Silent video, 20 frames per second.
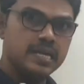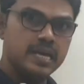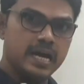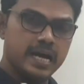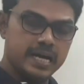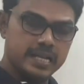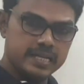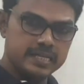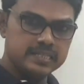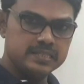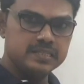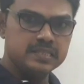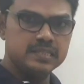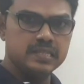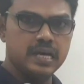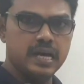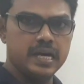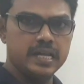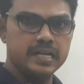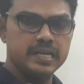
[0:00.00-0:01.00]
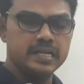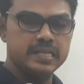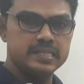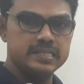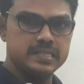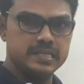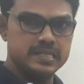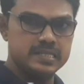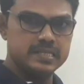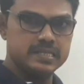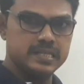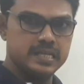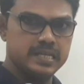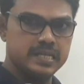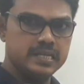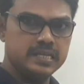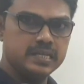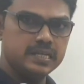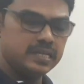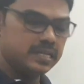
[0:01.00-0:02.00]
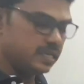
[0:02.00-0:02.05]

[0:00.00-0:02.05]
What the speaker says: arise in the organization